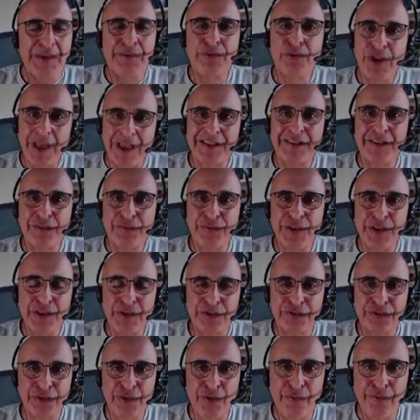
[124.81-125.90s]
if you like this
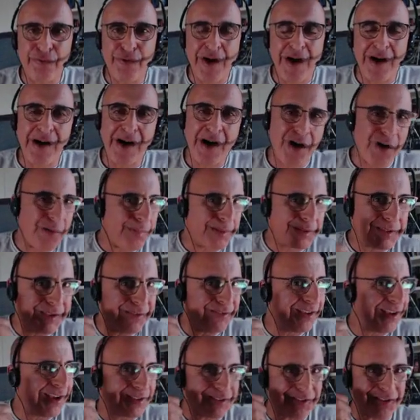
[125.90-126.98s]
video so far how about
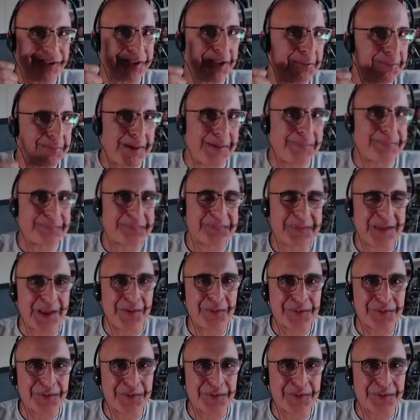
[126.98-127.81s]
giving us a thumb up